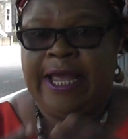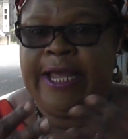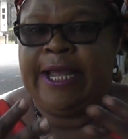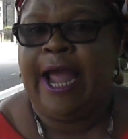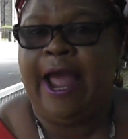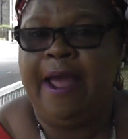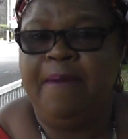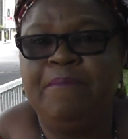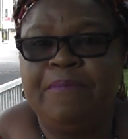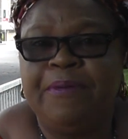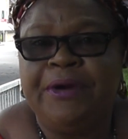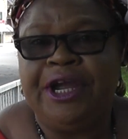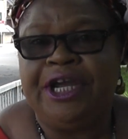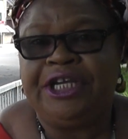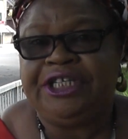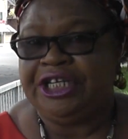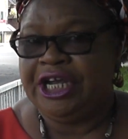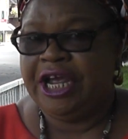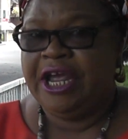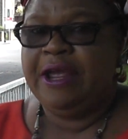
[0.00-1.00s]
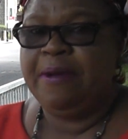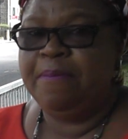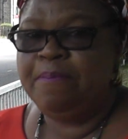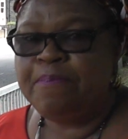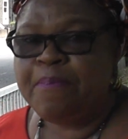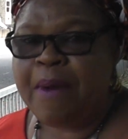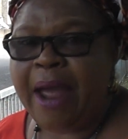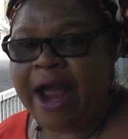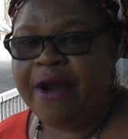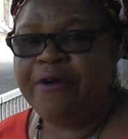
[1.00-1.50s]
Cambridge,
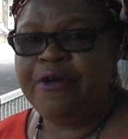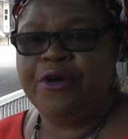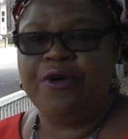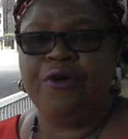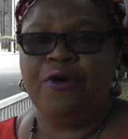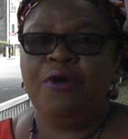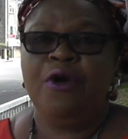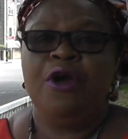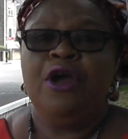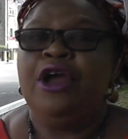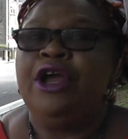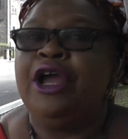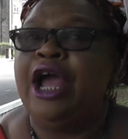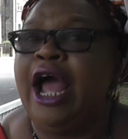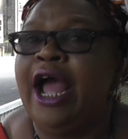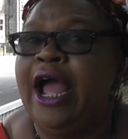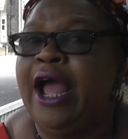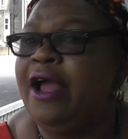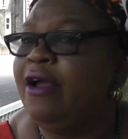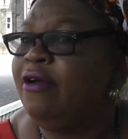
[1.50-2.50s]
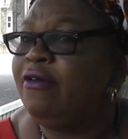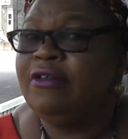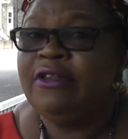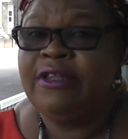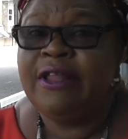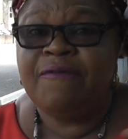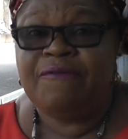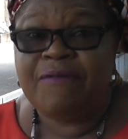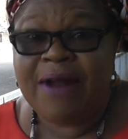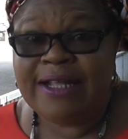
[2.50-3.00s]
Imperial,
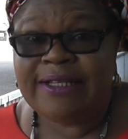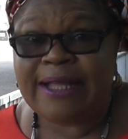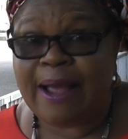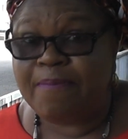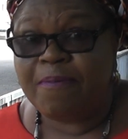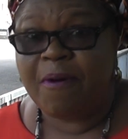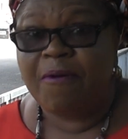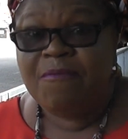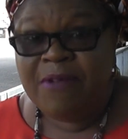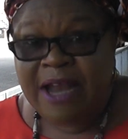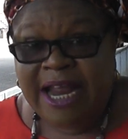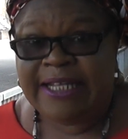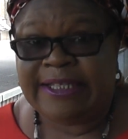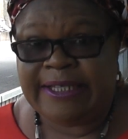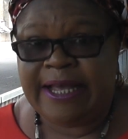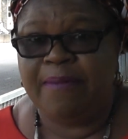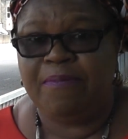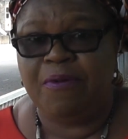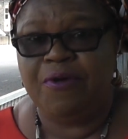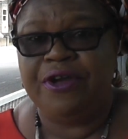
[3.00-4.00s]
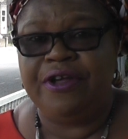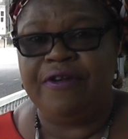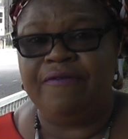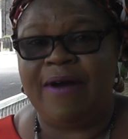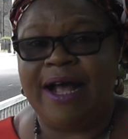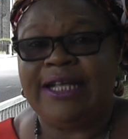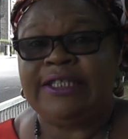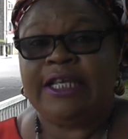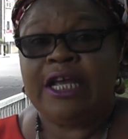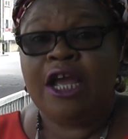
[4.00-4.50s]
different type of lead-table
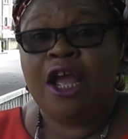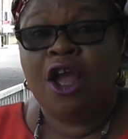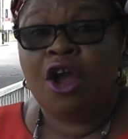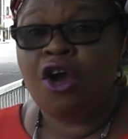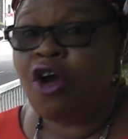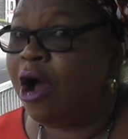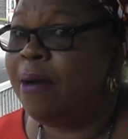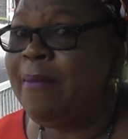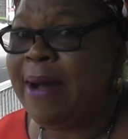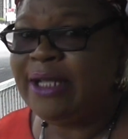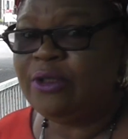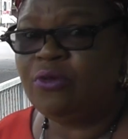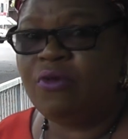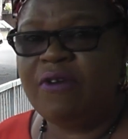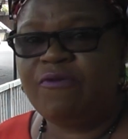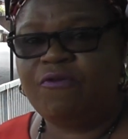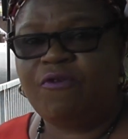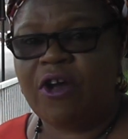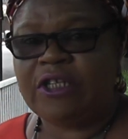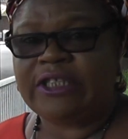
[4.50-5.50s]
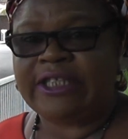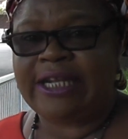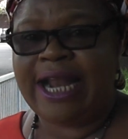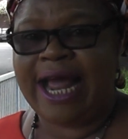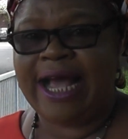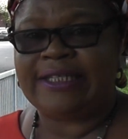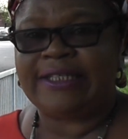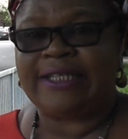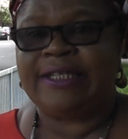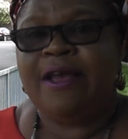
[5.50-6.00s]
university, come out with first
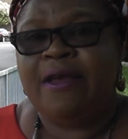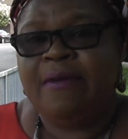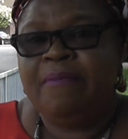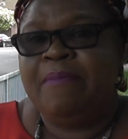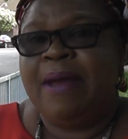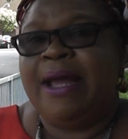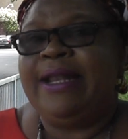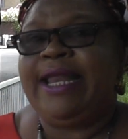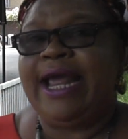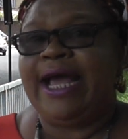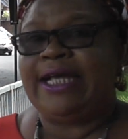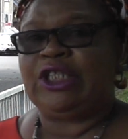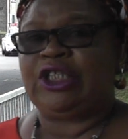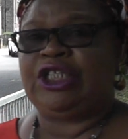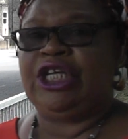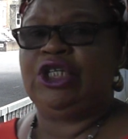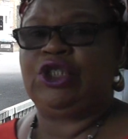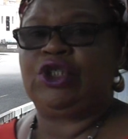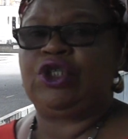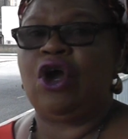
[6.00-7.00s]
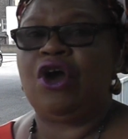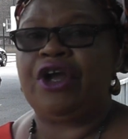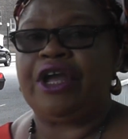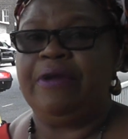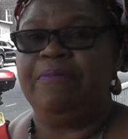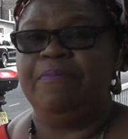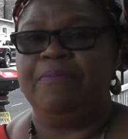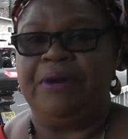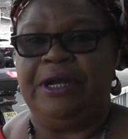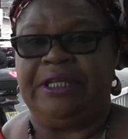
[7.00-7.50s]
class, but they are still stuck
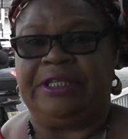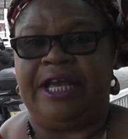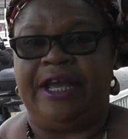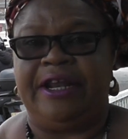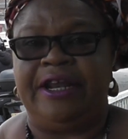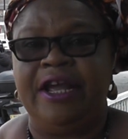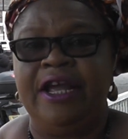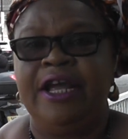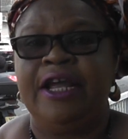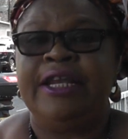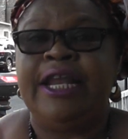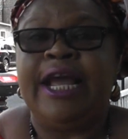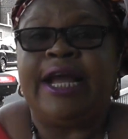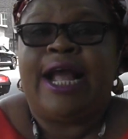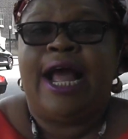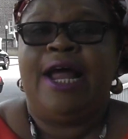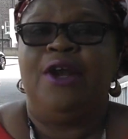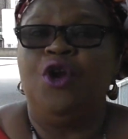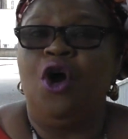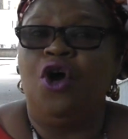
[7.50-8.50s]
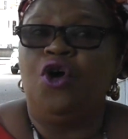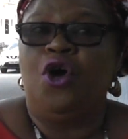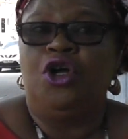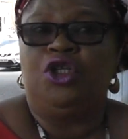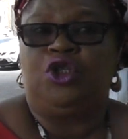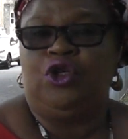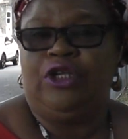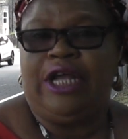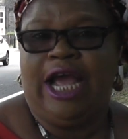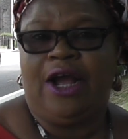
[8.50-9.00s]
in Britain. They cannot go
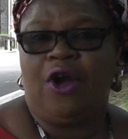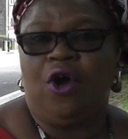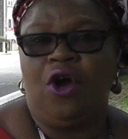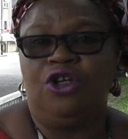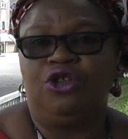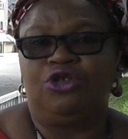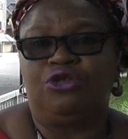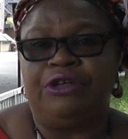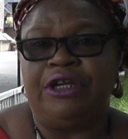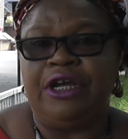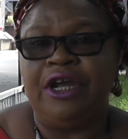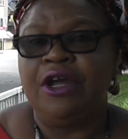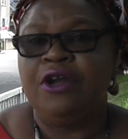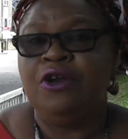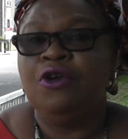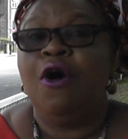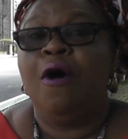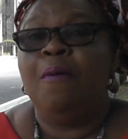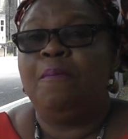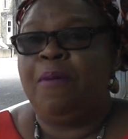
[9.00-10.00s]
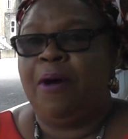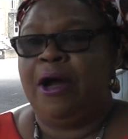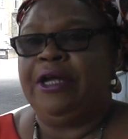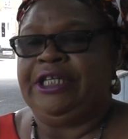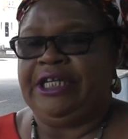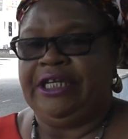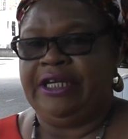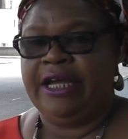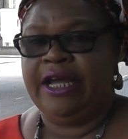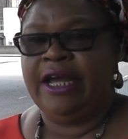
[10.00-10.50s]
to their country. Nobody.